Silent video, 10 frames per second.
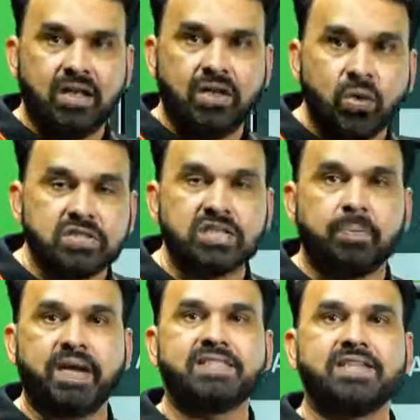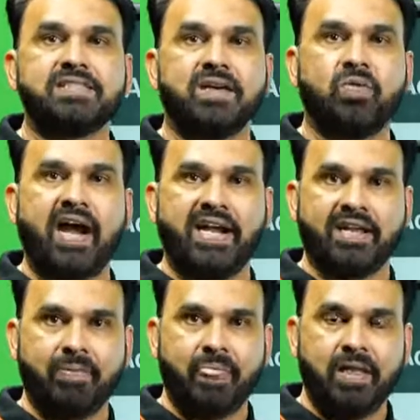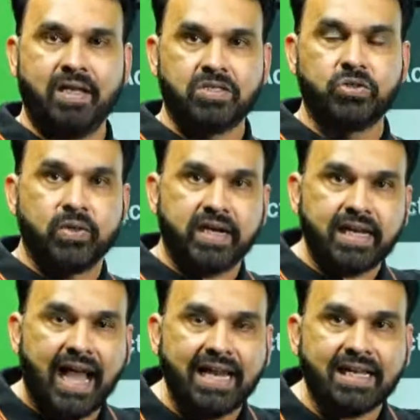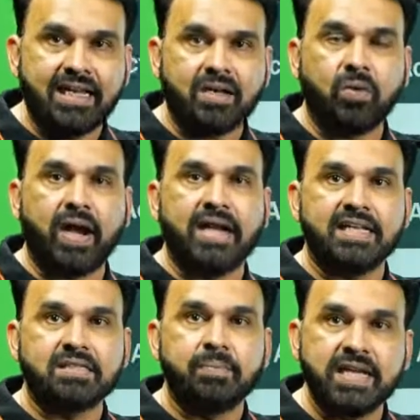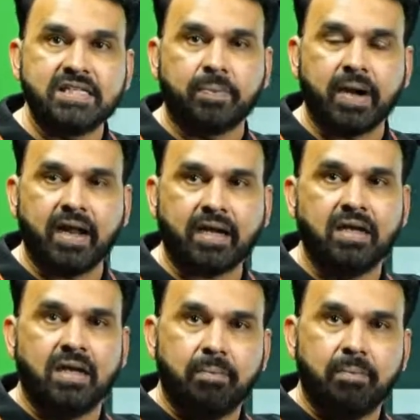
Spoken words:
No separation is required. So you'll get alkyl chloride as the major product.